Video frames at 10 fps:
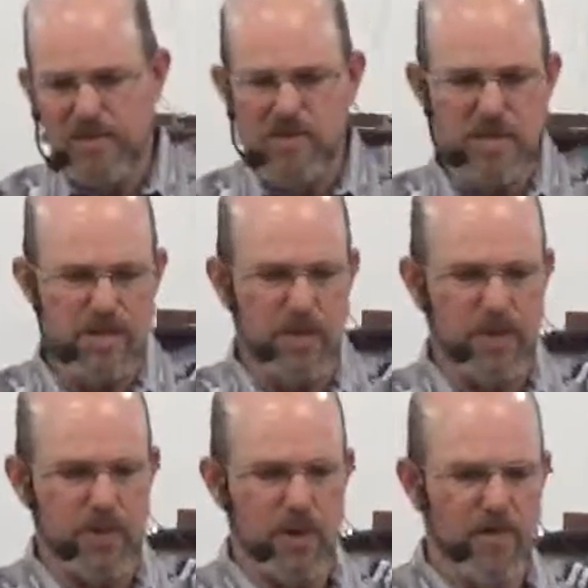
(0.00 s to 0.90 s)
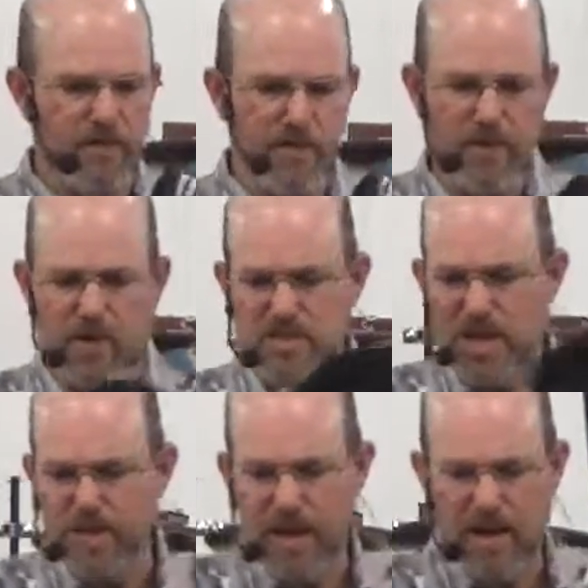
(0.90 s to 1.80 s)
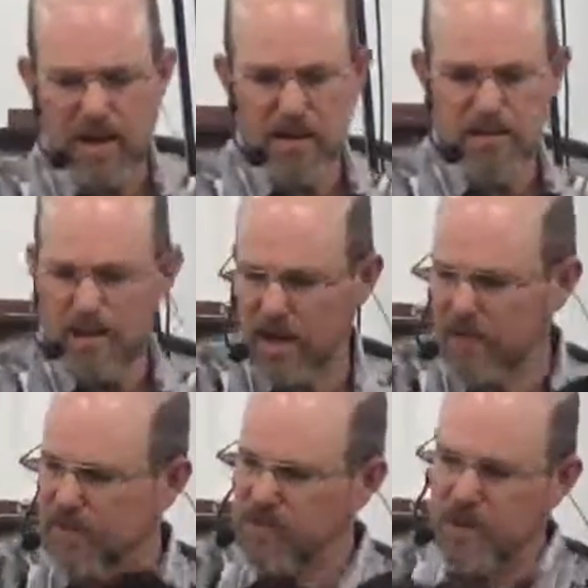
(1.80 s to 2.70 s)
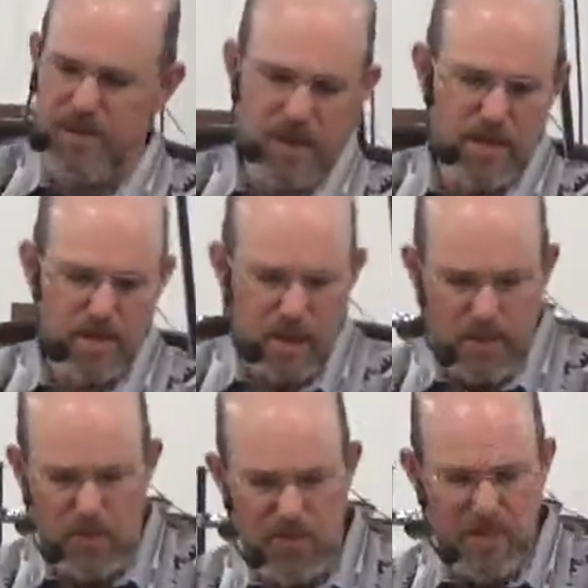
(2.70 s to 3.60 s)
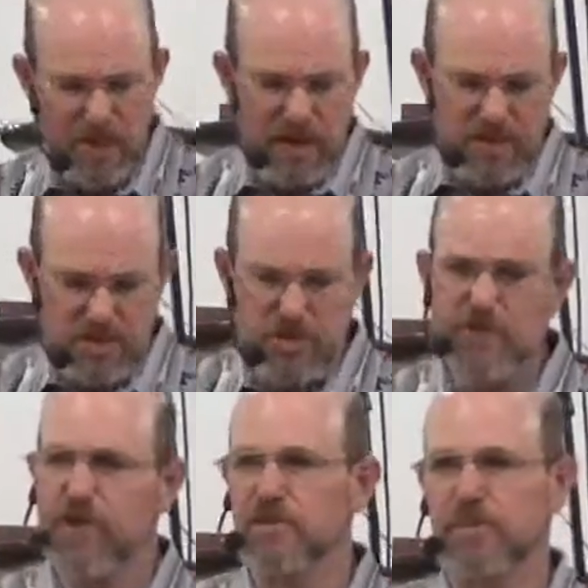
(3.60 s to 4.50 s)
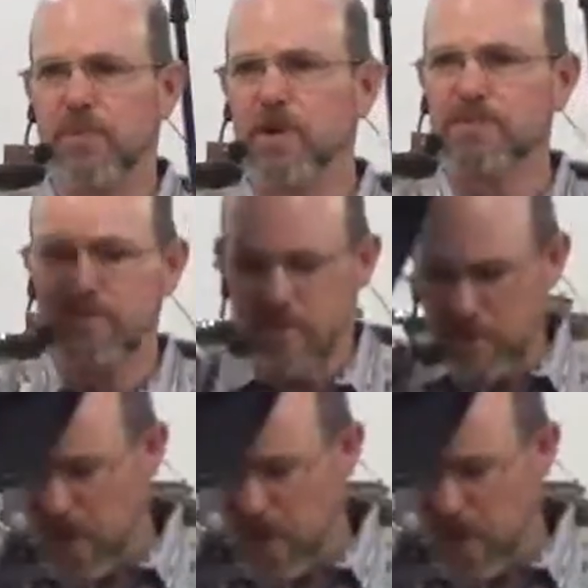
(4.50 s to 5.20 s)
You said that prayer for the first time, like I say every Sunday, more than that, that you felt the presence of